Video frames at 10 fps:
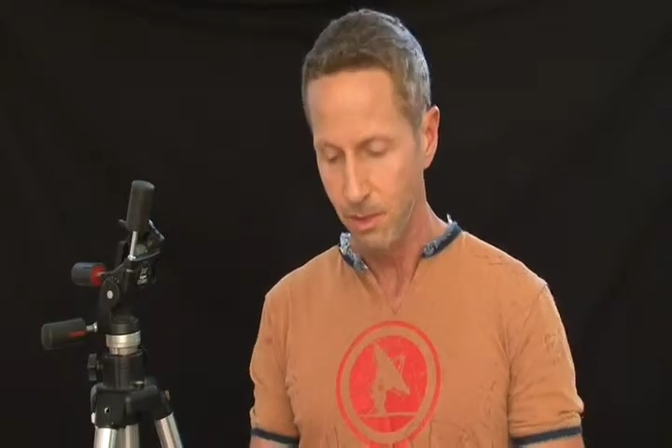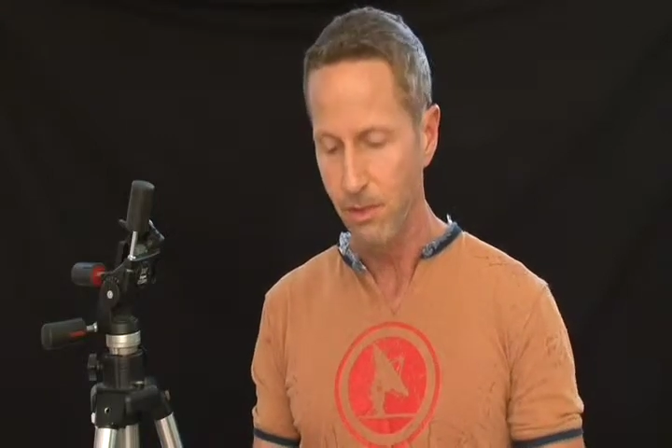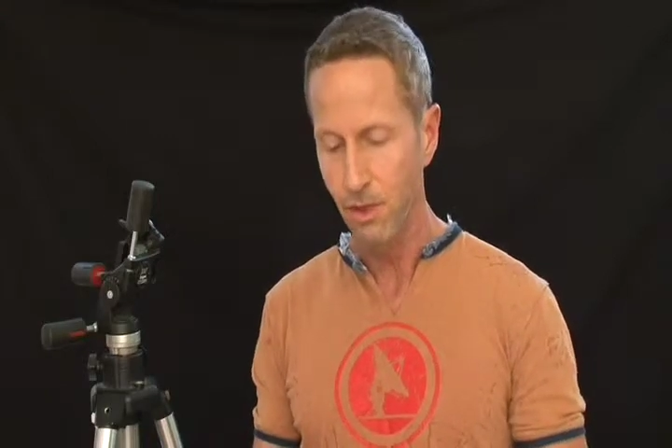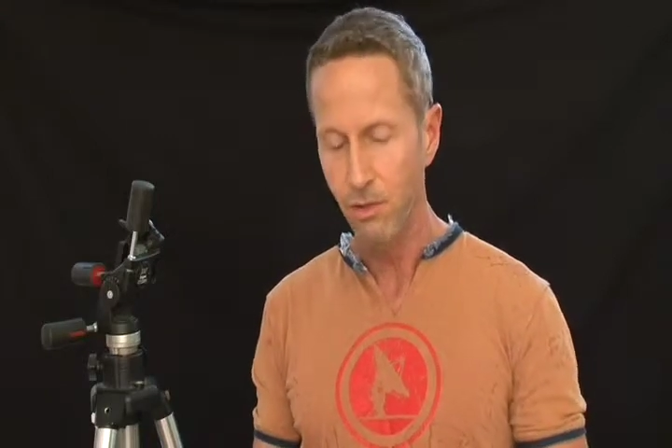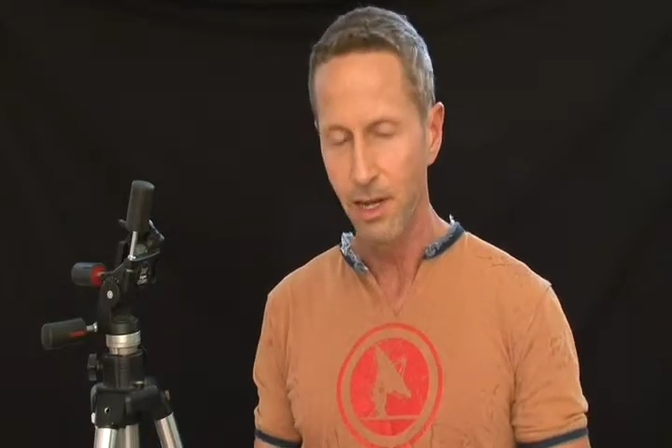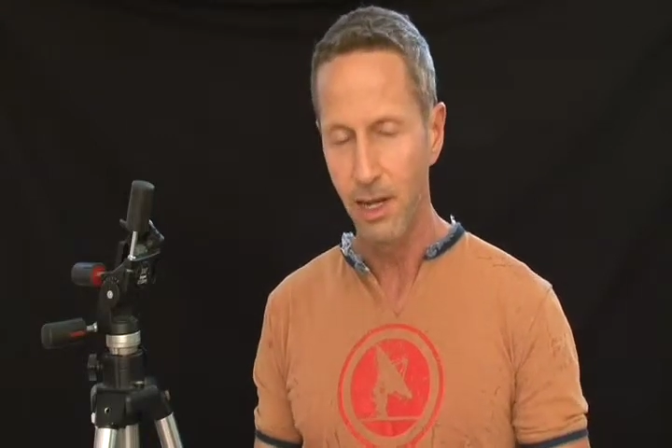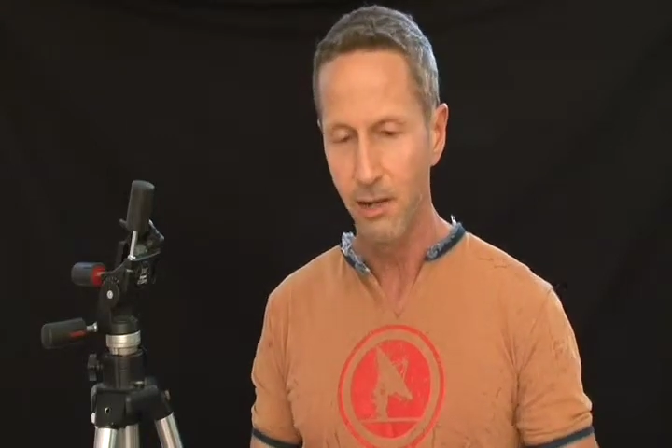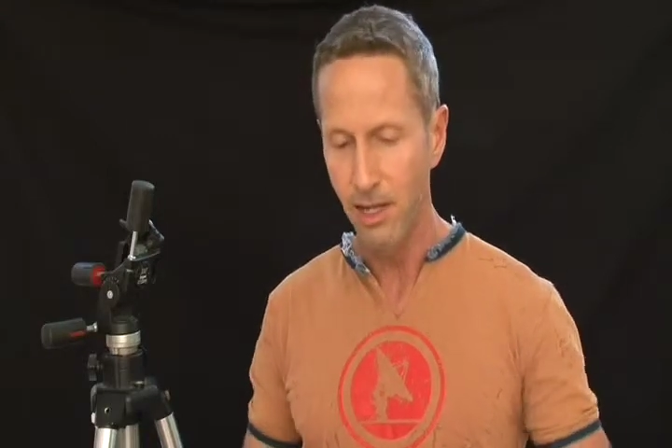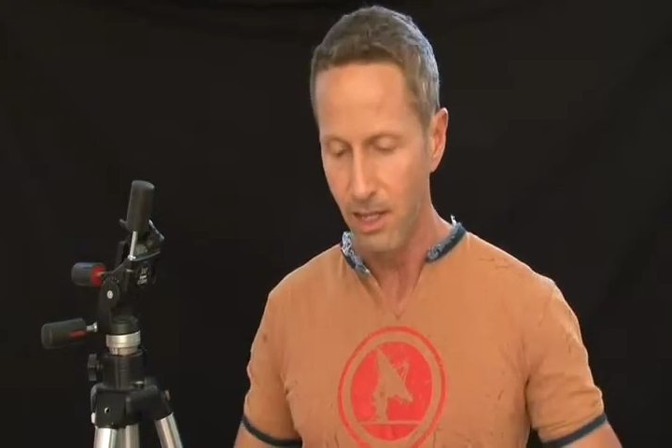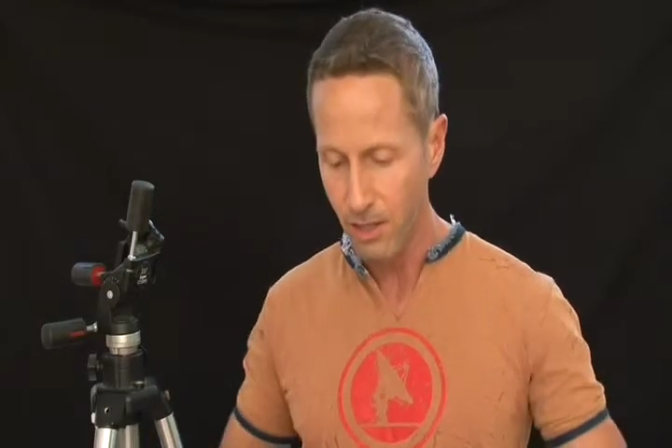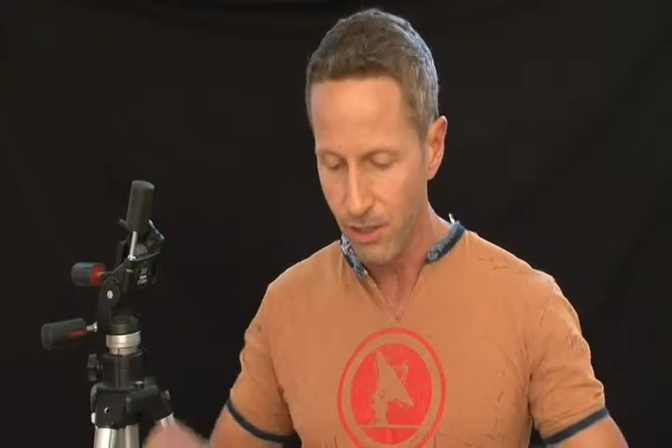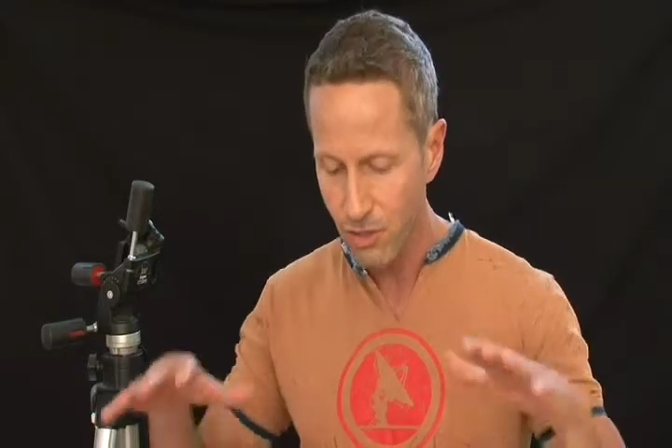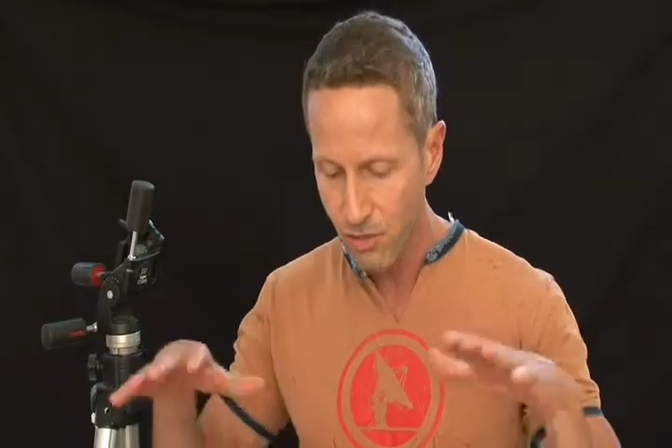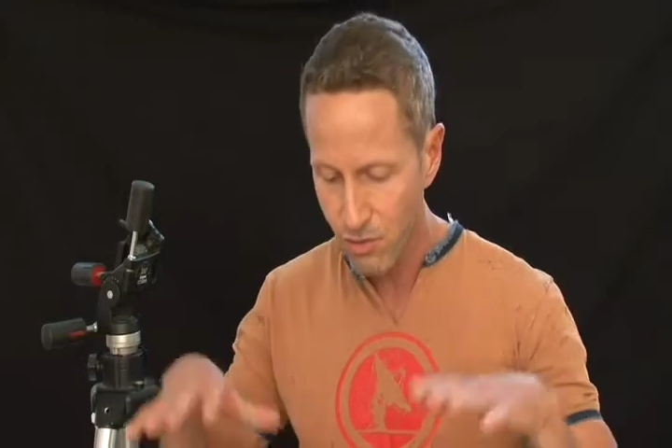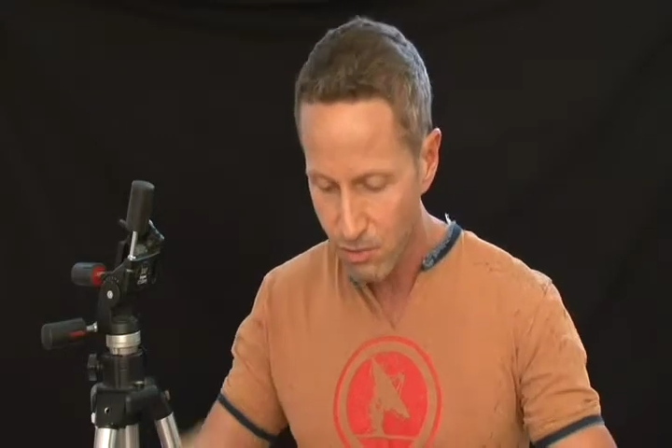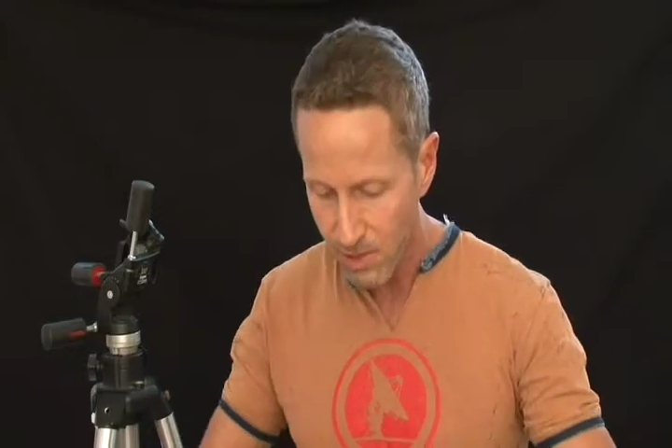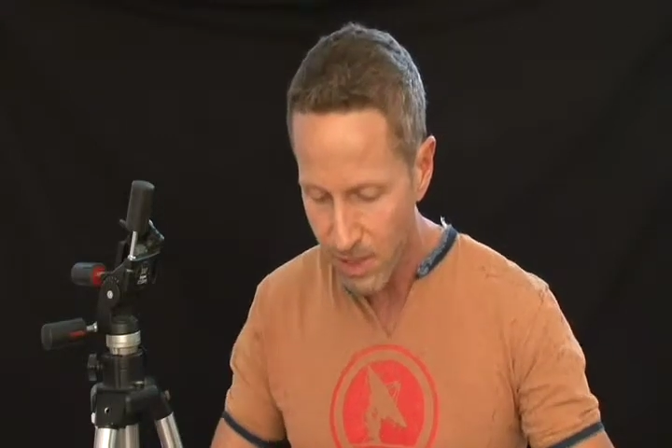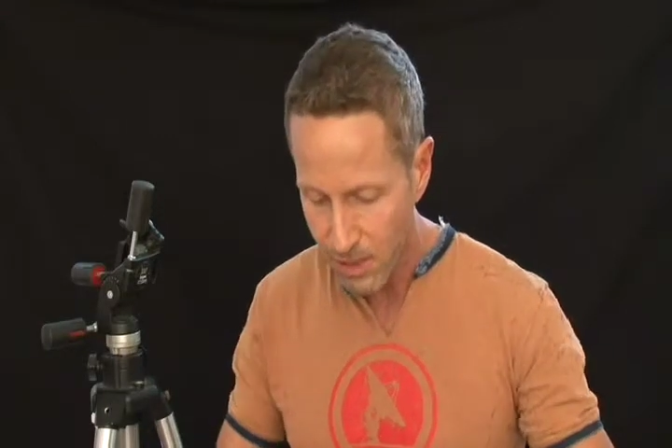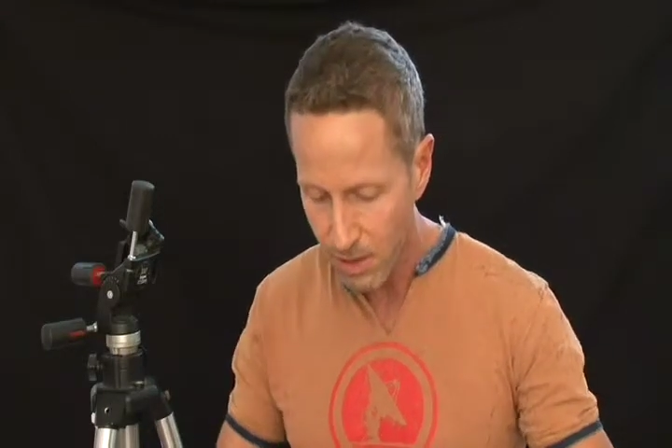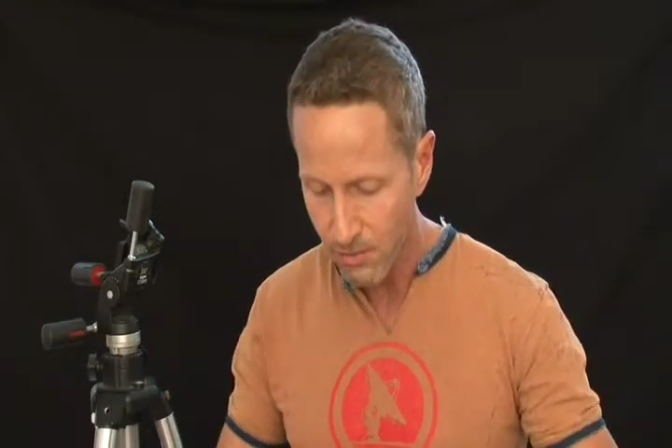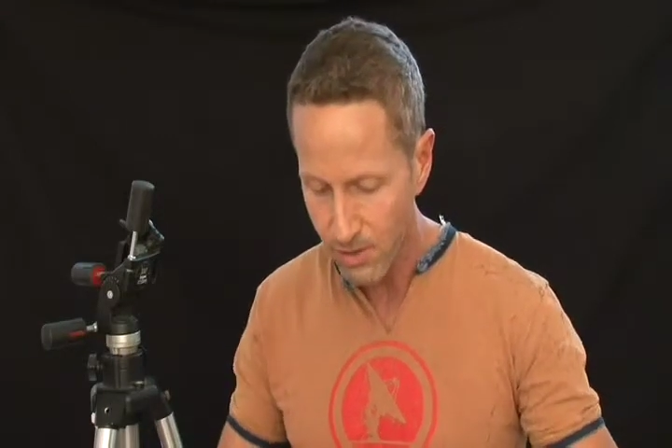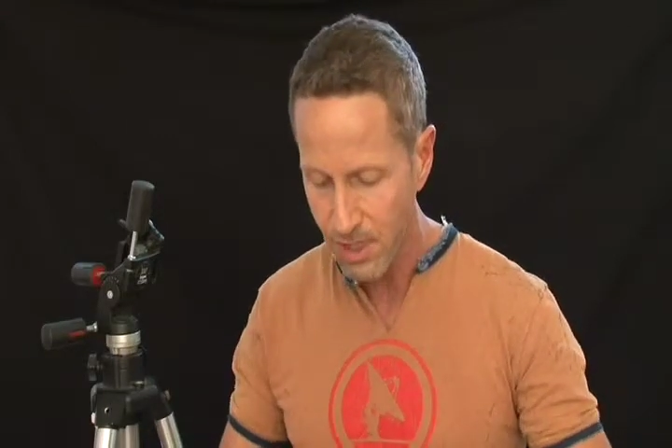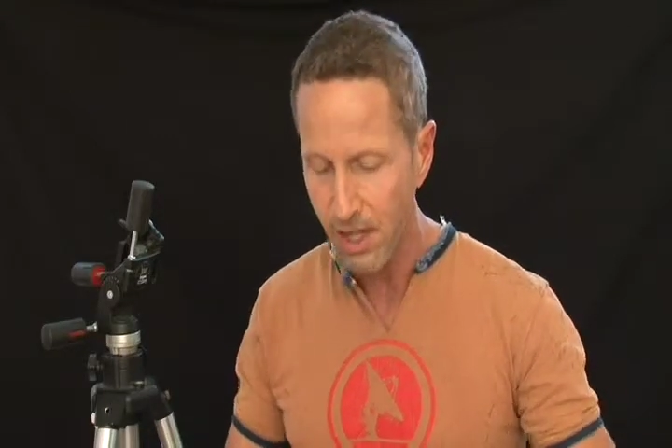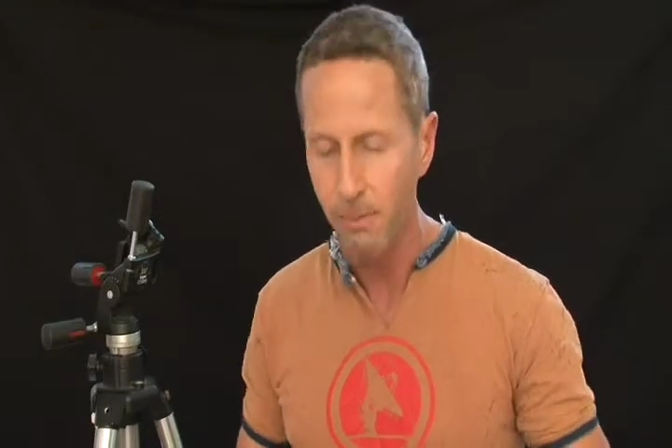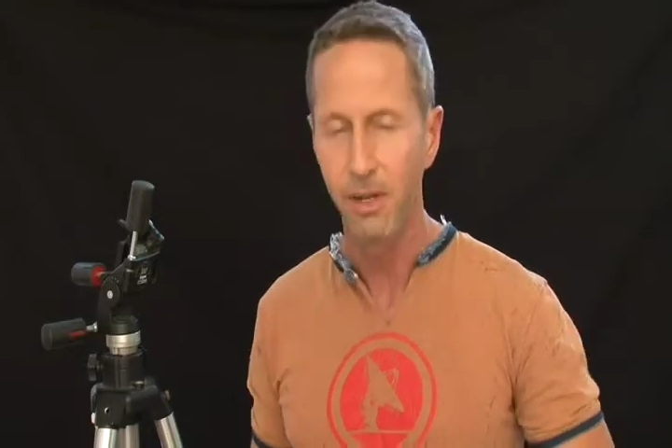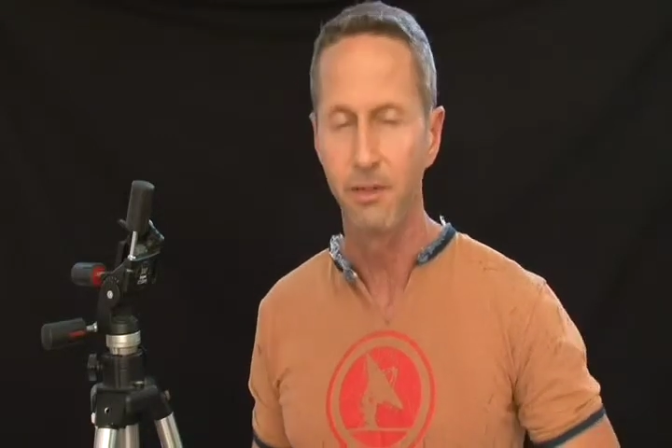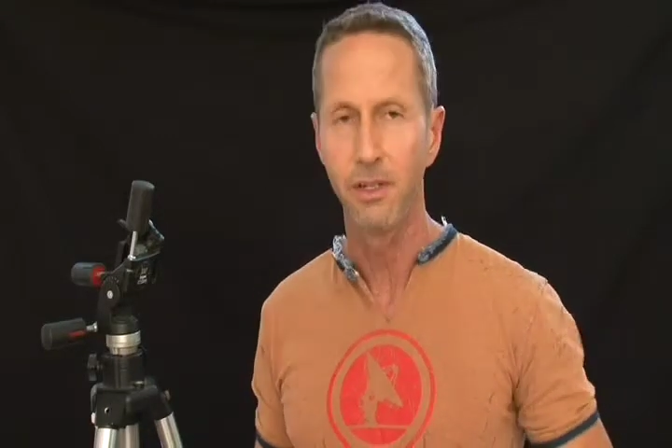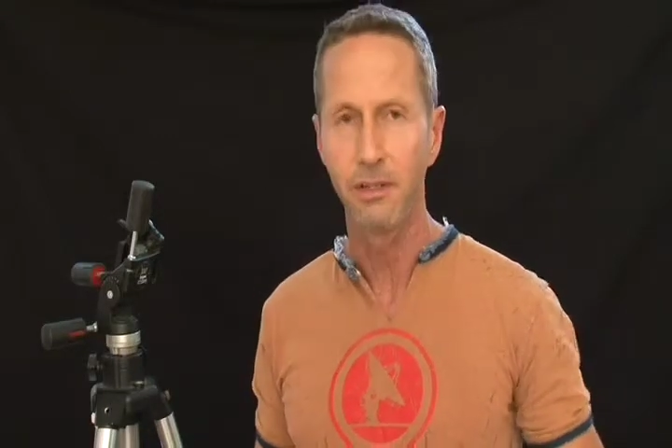on the ground and look straight over top of it.